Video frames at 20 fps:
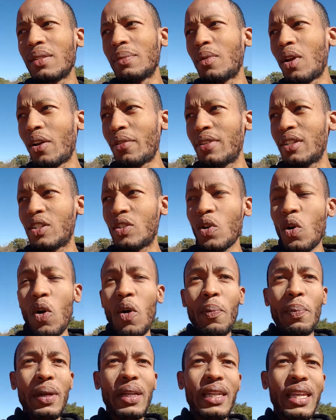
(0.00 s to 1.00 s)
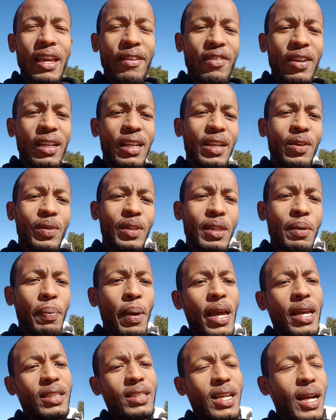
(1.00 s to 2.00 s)
I'm not even sure, but definitely with the
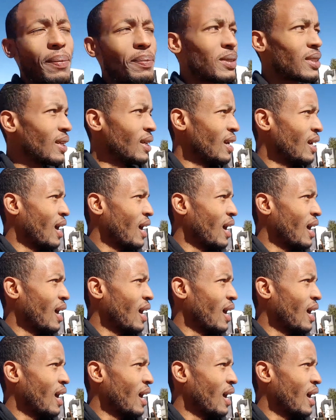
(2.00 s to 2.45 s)
pay jumps,